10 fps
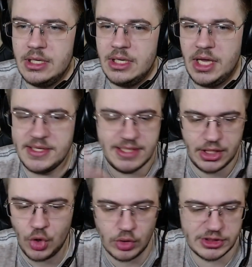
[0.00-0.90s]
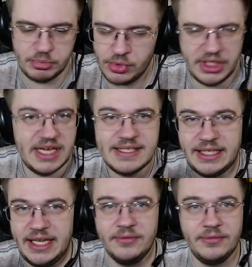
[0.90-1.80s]
He has like gospel. He has
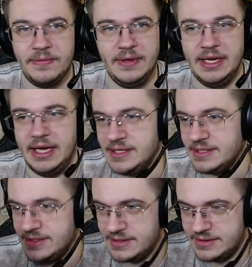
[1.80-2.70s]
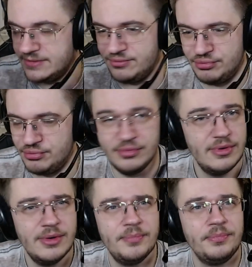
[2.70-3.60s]
everything. He has
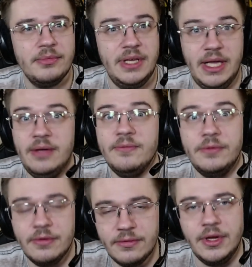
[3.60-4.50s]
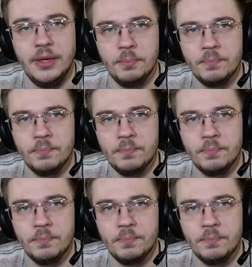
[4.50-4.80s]
everything.